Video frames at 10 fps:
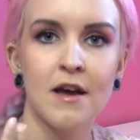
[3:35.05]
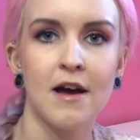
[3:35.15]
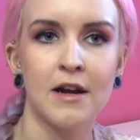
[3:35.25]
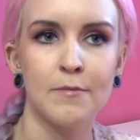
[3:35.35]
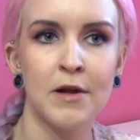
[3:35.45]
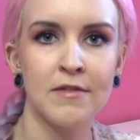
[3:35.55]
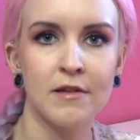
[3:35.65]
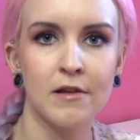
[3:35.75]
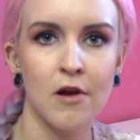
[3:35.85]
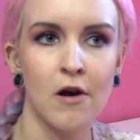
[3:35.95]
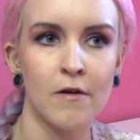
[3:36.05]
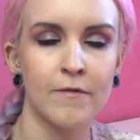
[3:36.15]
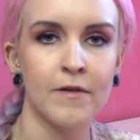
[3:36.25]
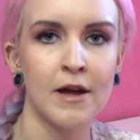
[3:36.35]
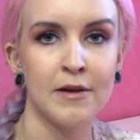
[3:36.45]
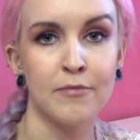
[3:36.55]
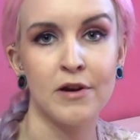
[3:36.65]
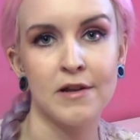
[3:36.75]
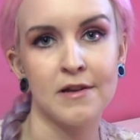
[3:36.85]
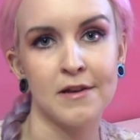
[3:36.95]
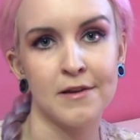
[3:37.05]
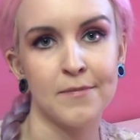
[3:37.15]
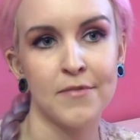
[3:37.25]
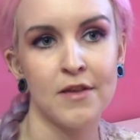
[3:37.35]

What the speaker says: and it bending in half and breaking.